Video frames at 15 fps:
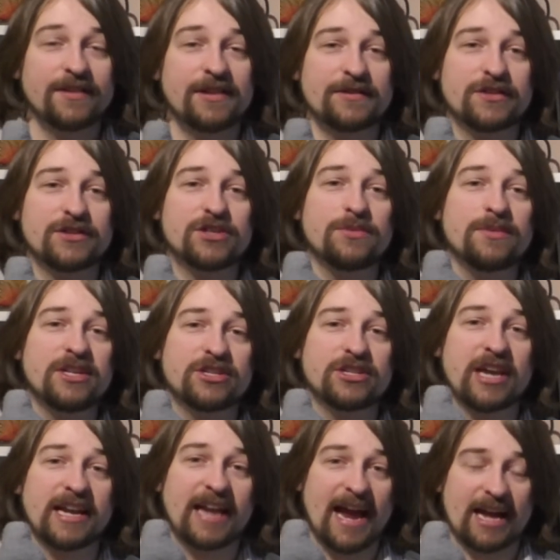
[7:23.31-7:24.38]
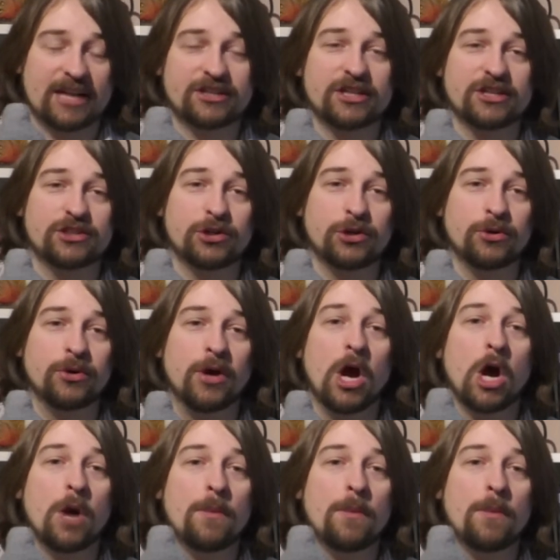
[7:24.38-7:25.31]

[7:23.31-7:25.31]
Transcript: that the Tzimisce had access to